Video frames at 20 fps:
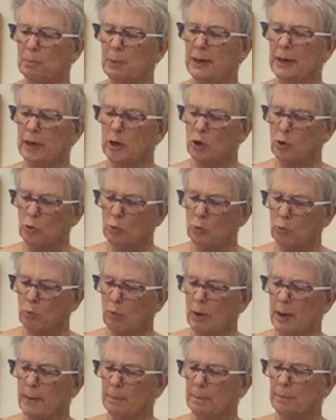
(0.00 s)
but
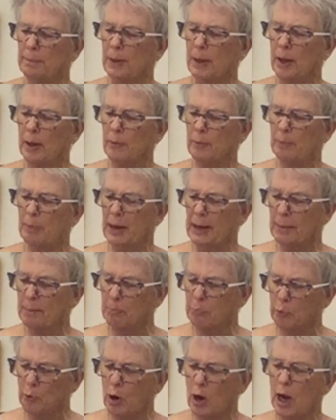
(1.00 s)

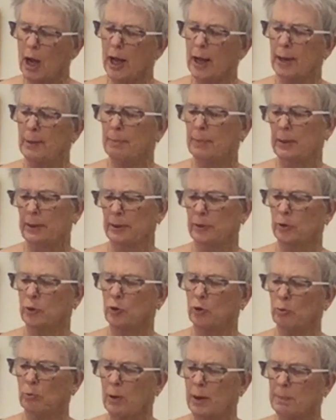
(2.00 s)
a
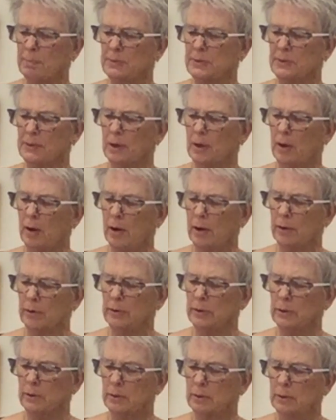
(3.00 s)
bribe corrupts the
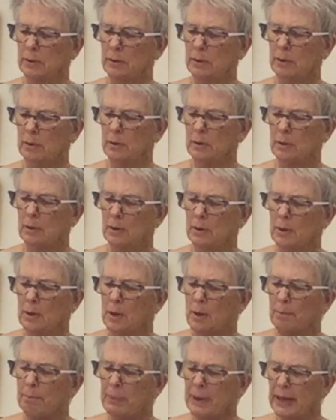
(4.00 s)

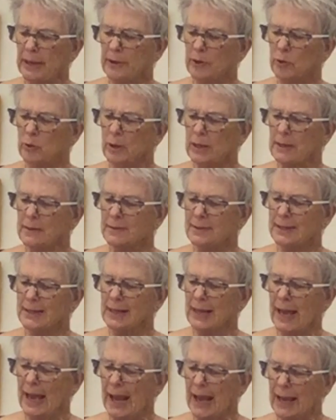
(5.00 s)
heart. Better is
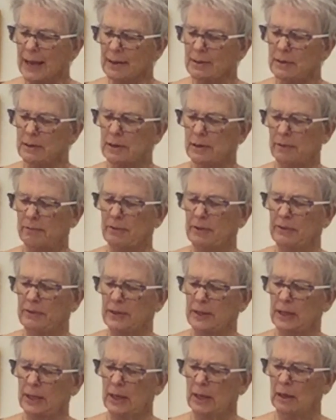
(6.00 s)
the end of a
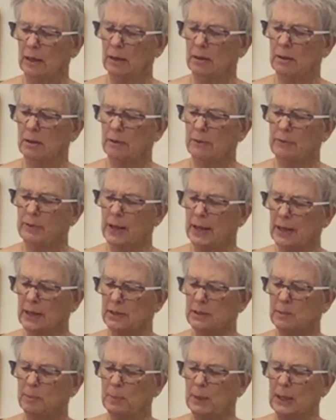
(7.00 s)
thing than
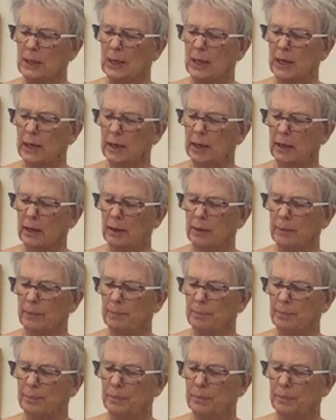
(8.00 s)
its beginning.